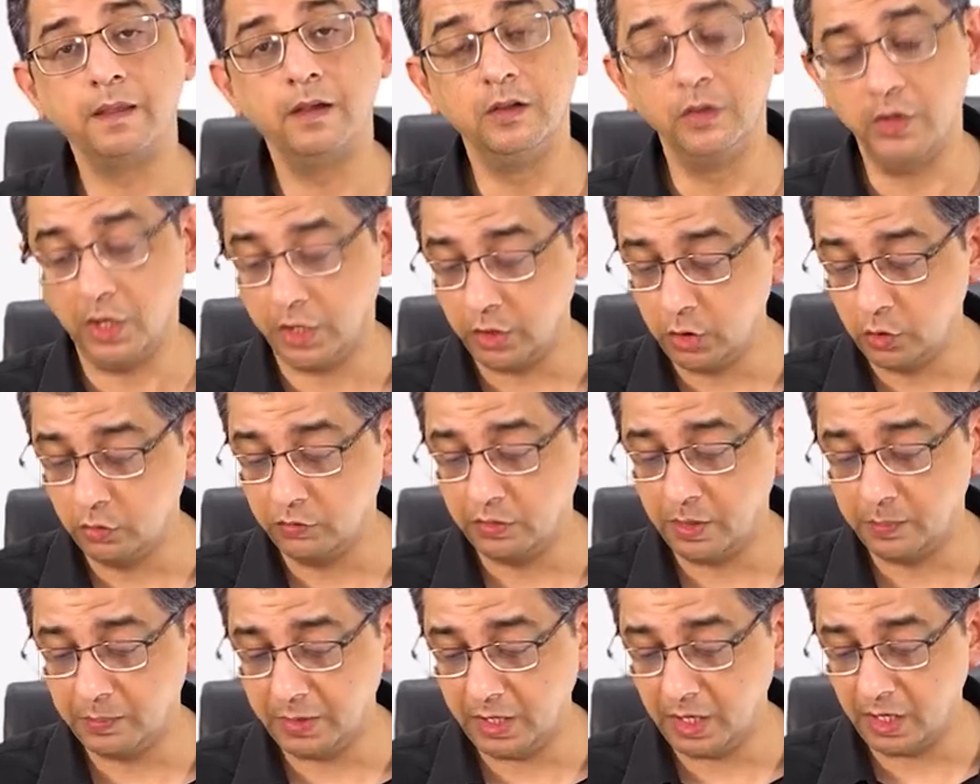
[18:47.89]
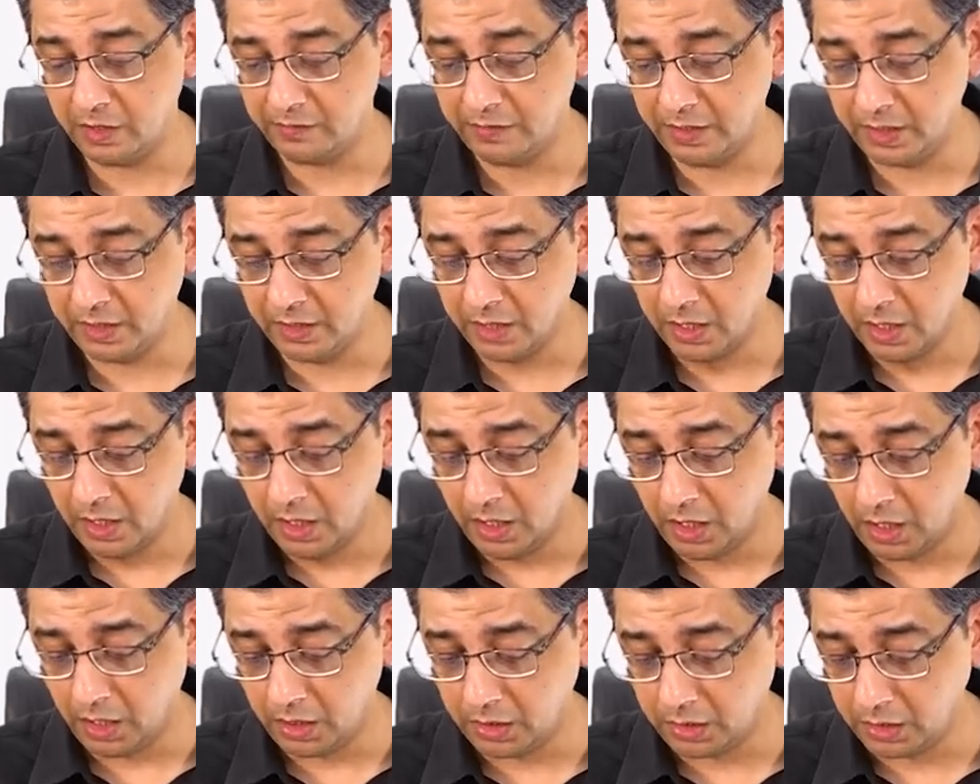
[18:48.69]
Then you will be having
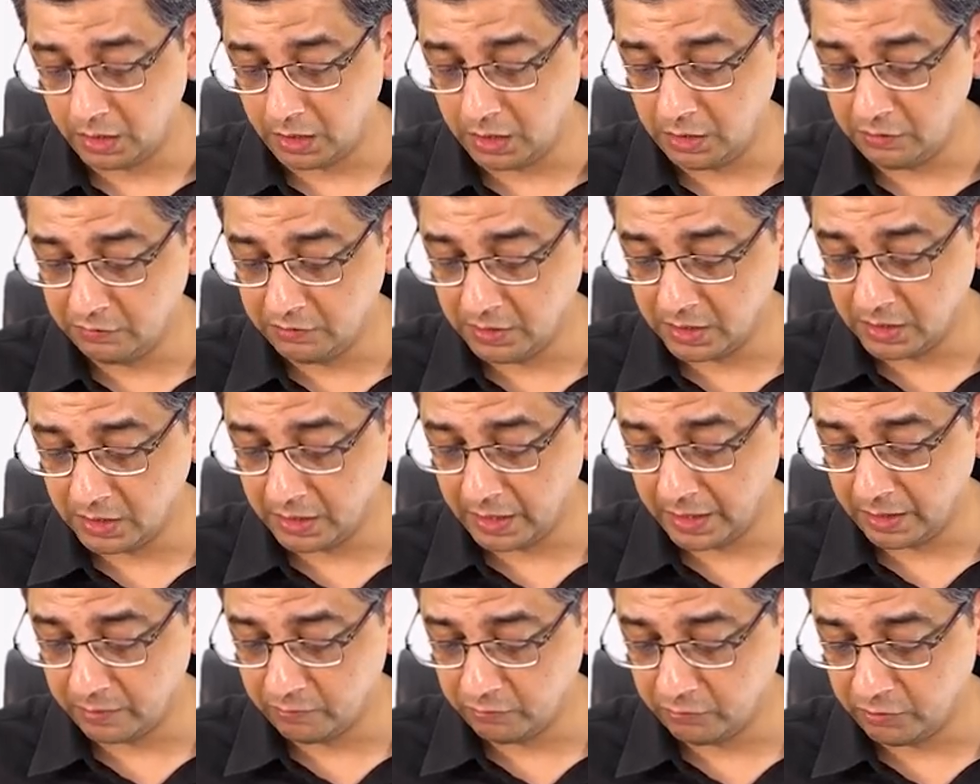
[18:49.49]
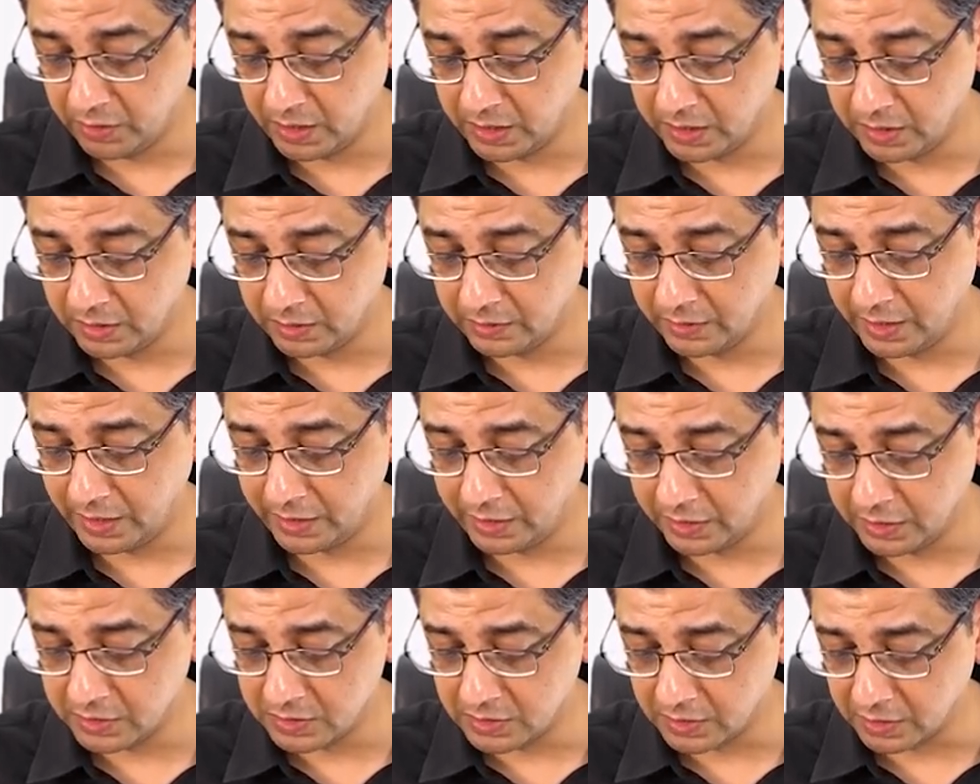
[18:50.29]
a T1M1,
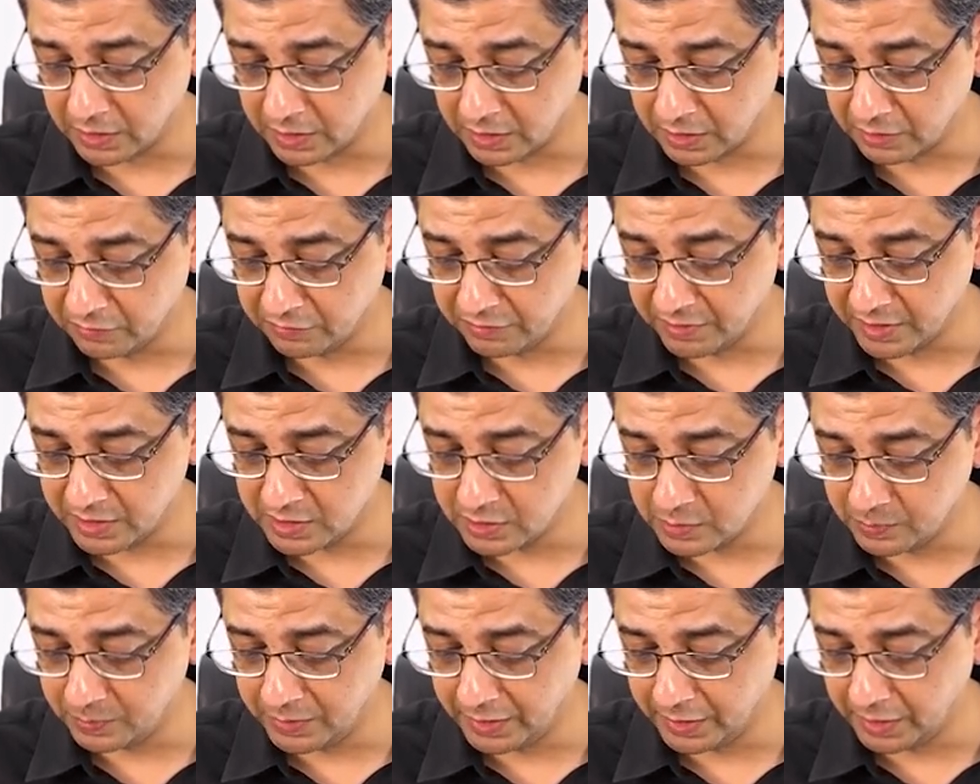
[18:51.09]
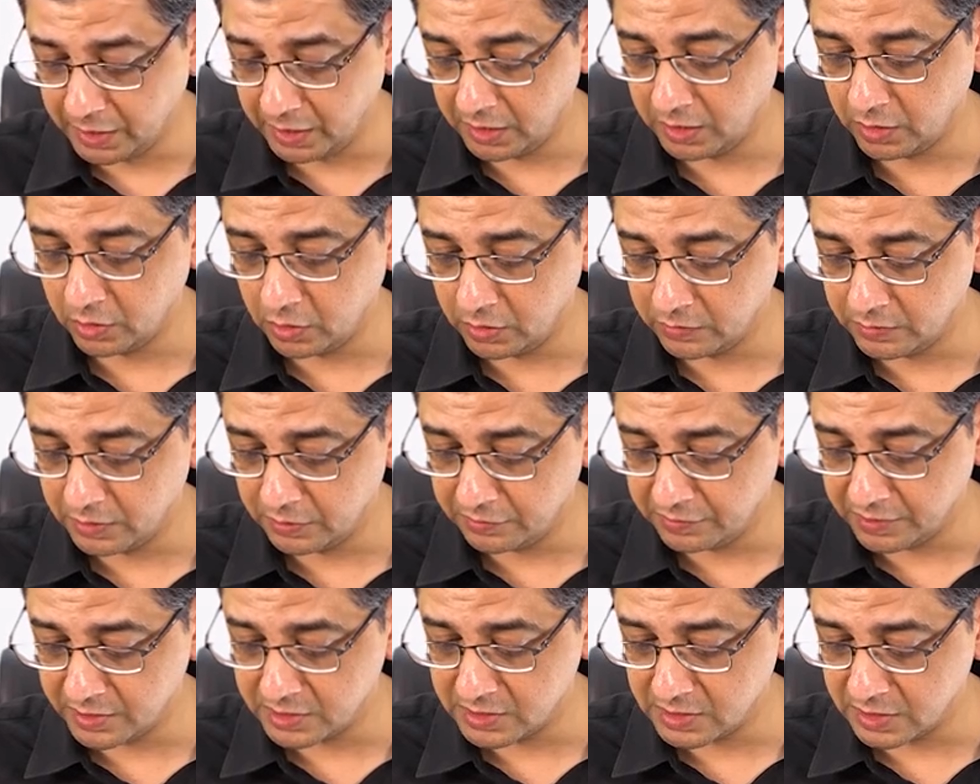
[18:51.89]
that is reverse splitting of the
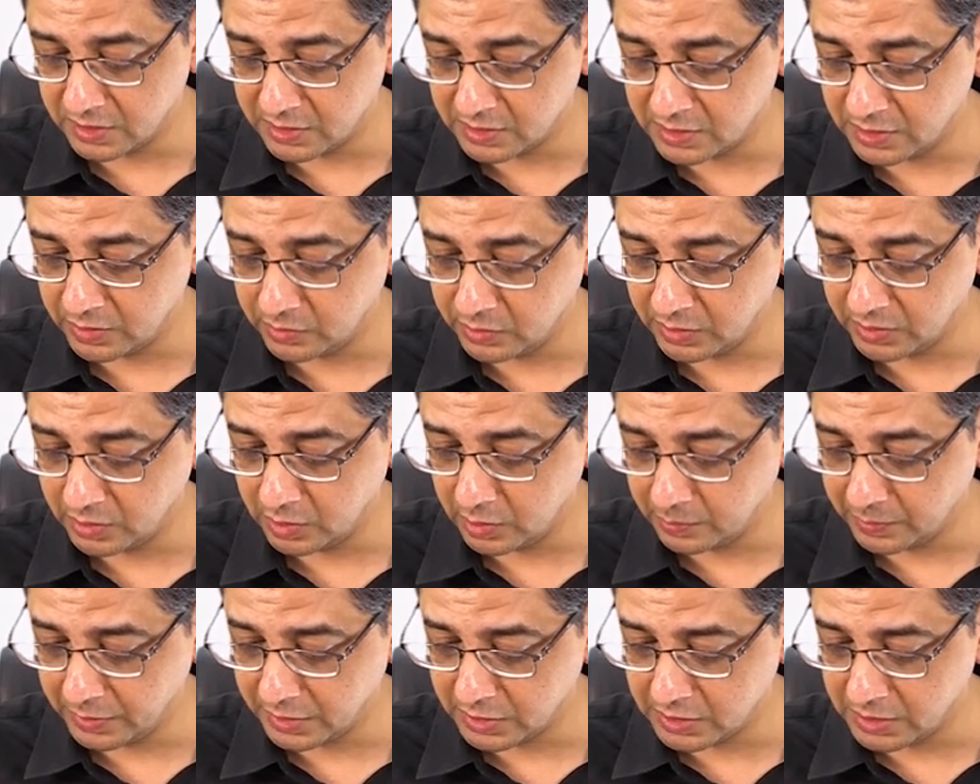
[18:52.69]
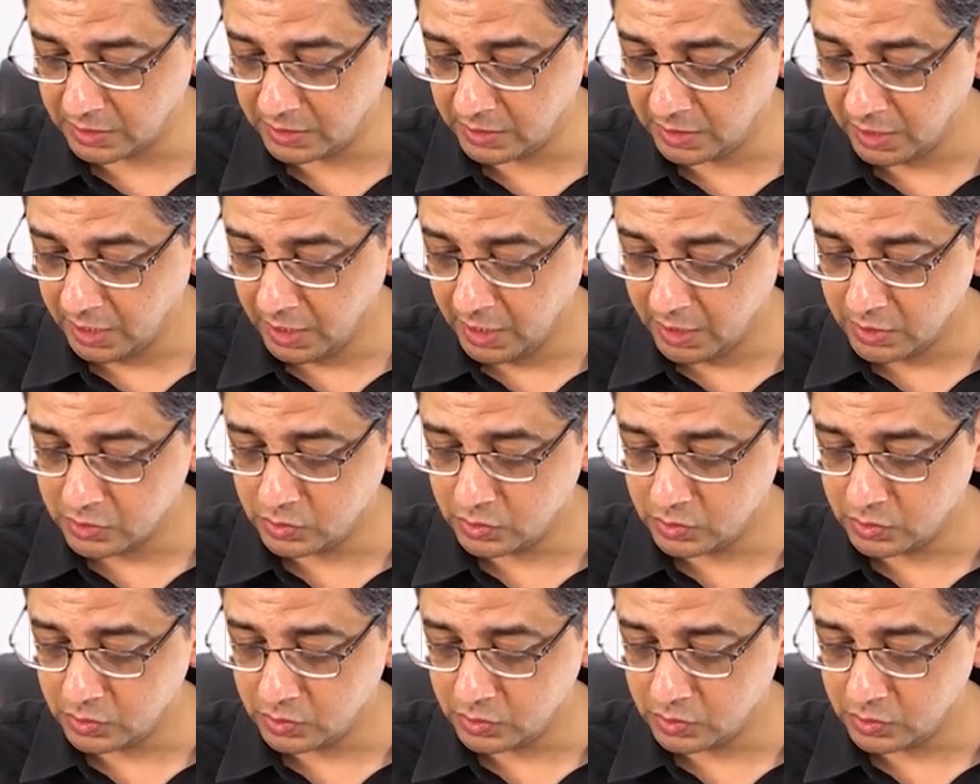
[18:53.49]
first heart sound in the patient.